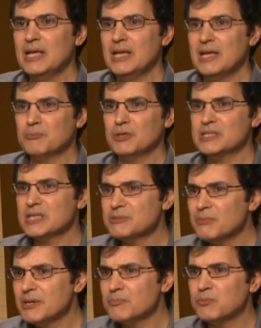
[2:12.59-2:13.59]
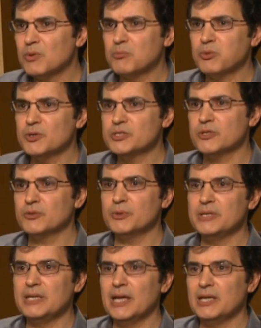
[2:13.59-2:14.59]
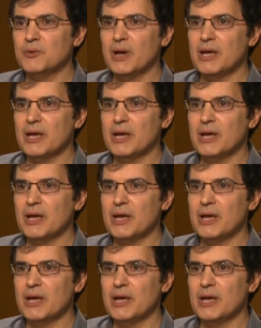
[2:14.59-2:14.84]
And plus, that's my approach to 3D anyway.